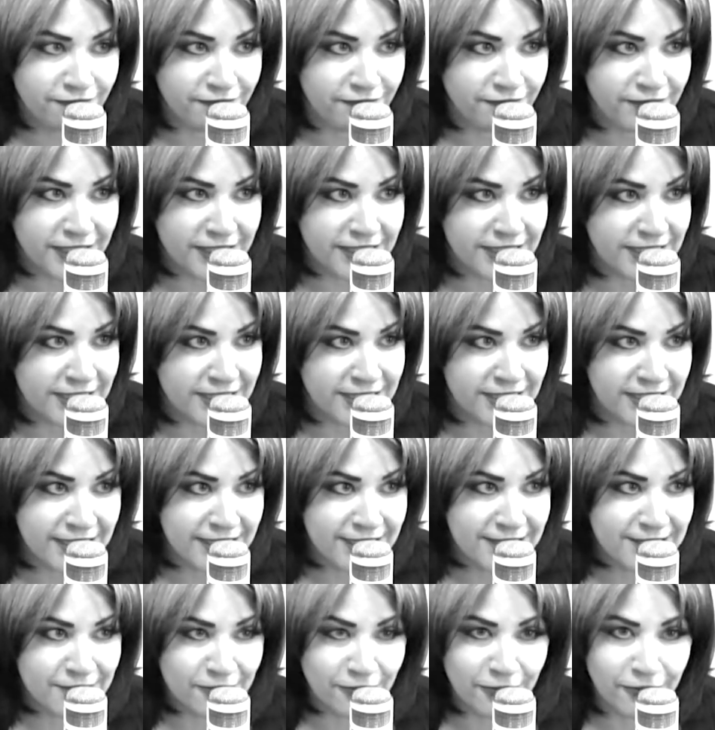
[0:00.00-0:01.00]

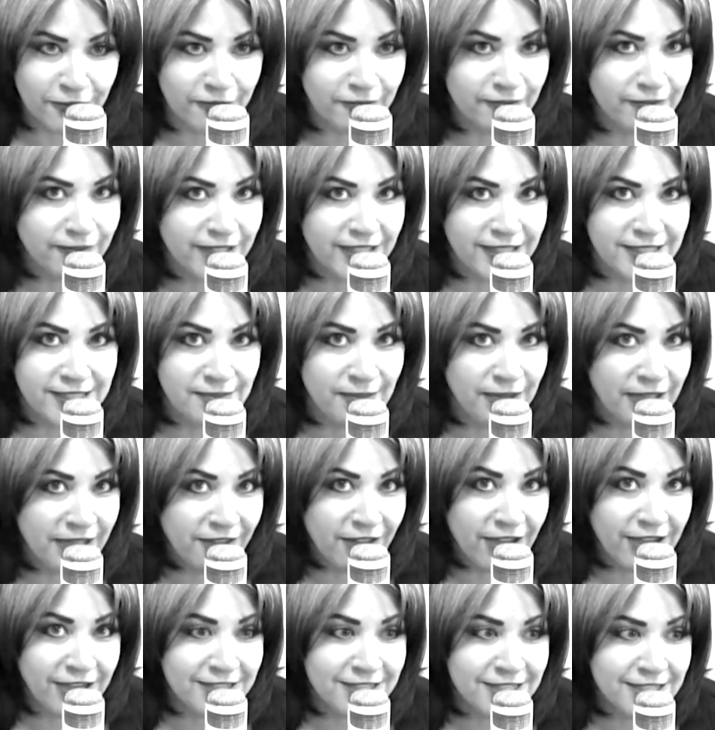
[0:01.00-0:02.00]
existence, or into my
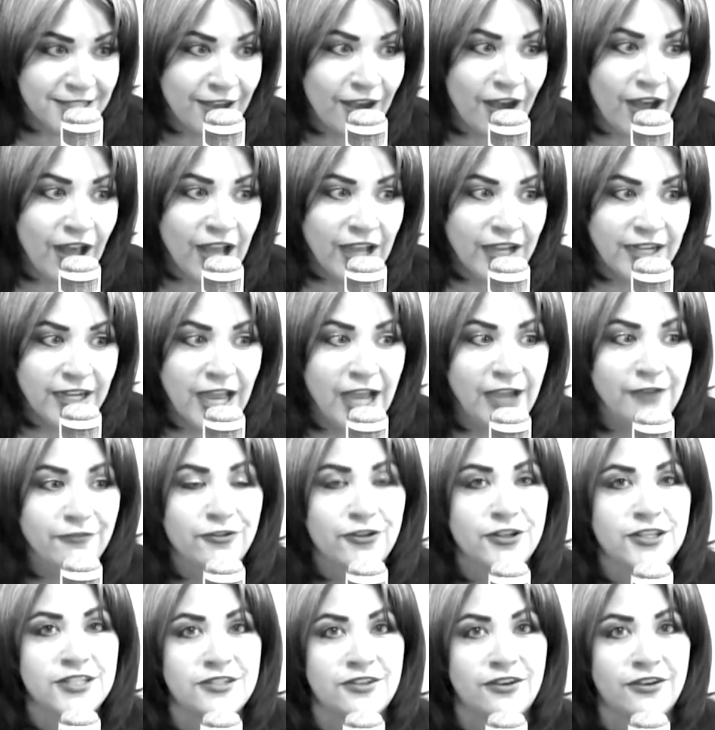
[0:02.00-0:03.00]
lexicon, after
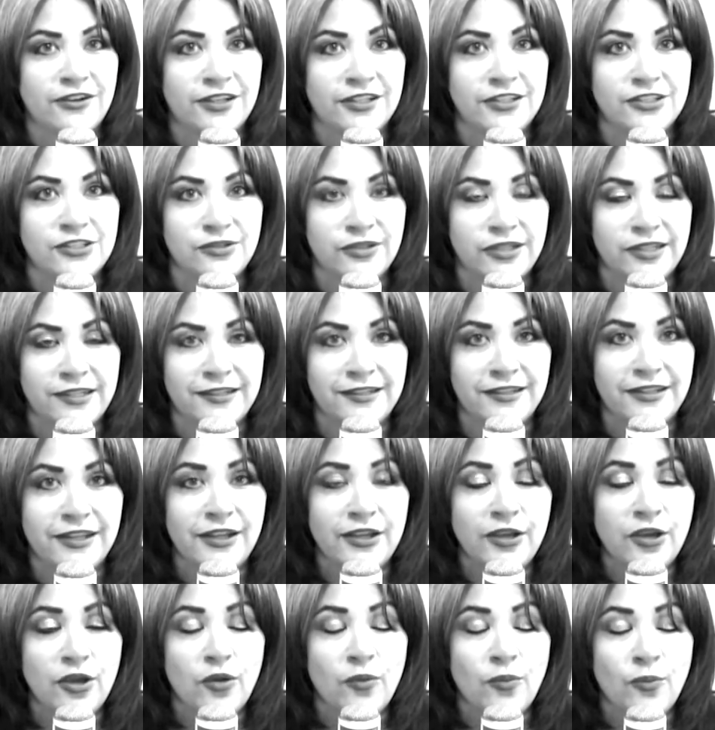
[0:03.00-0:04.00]
I started doing
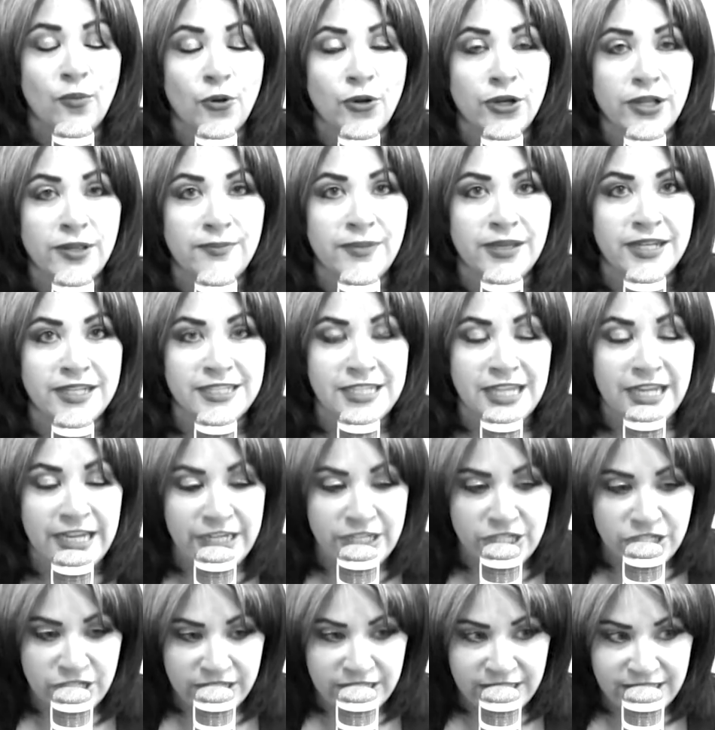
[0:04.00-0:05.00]
morning
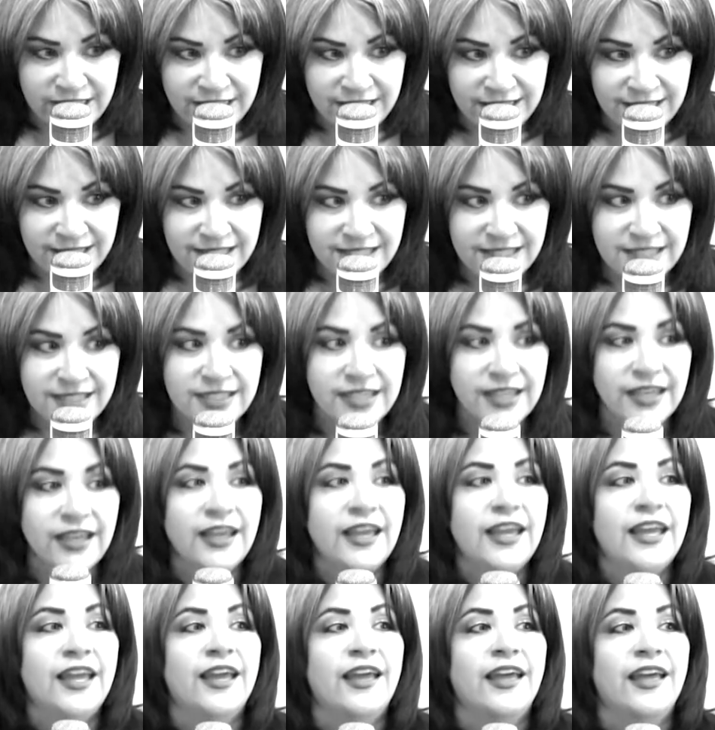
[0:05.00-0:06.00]
meditations.
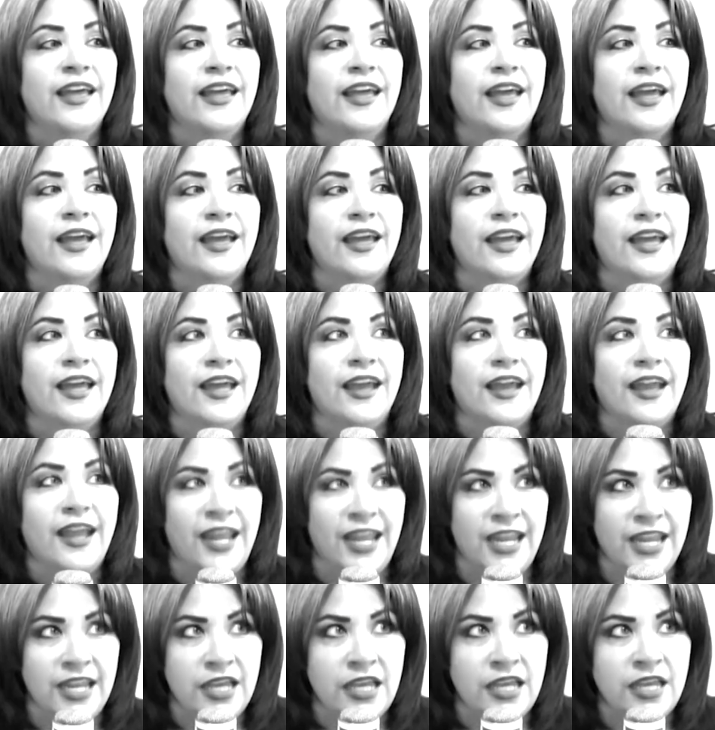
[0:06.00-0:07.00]

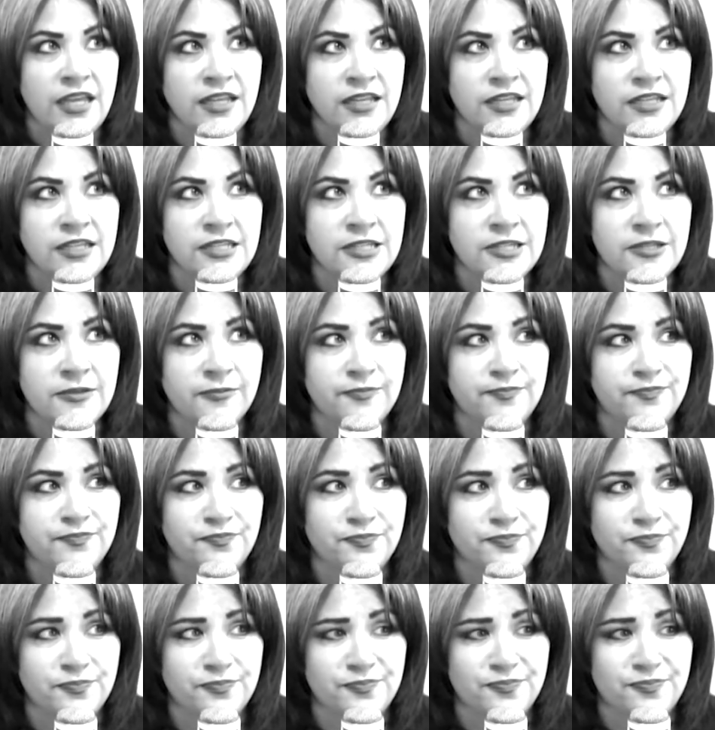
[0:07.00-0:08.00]
And
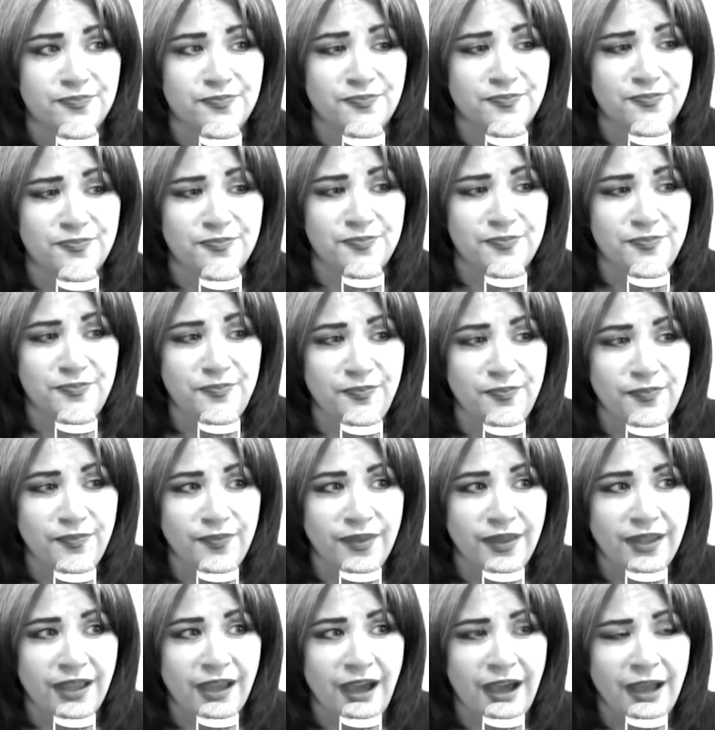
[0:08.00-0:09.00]

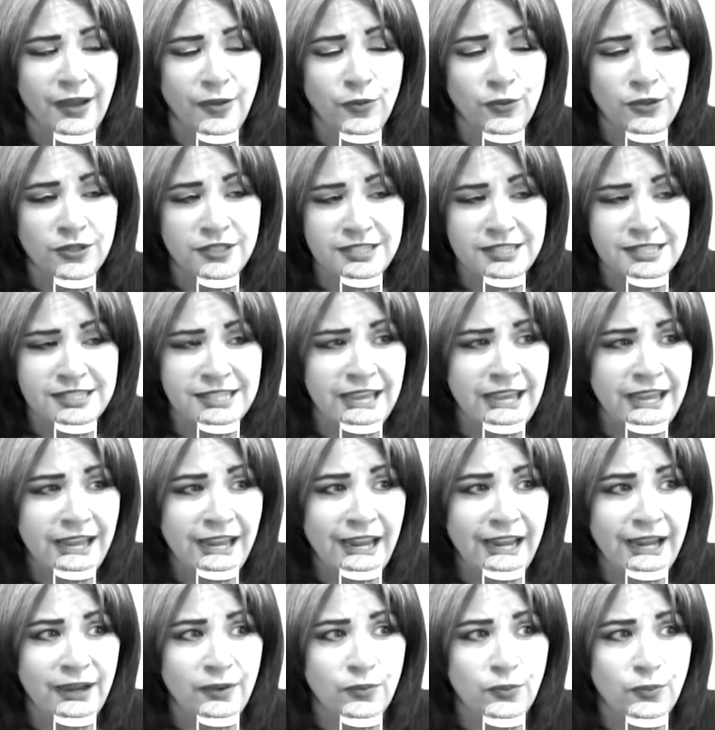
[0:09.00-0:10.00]
I will
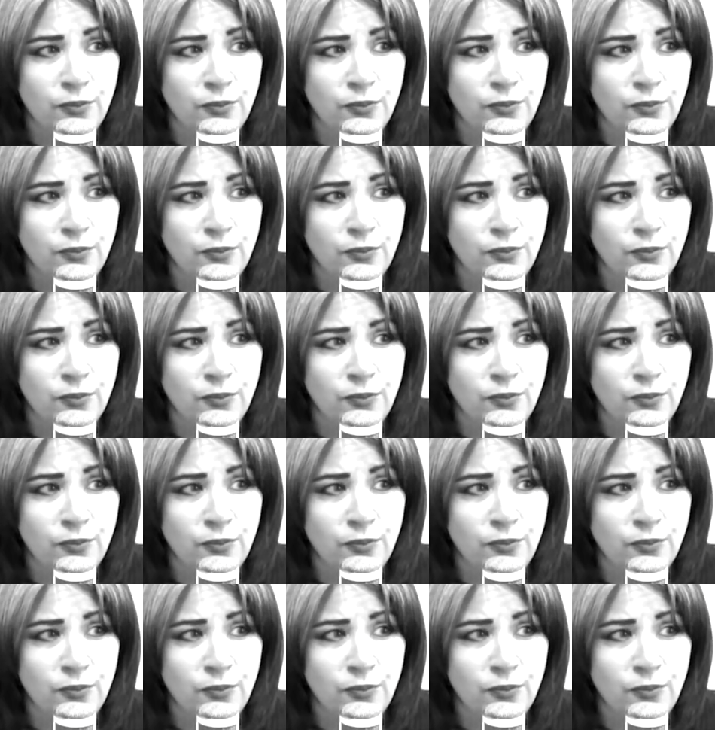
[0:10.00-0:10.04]
say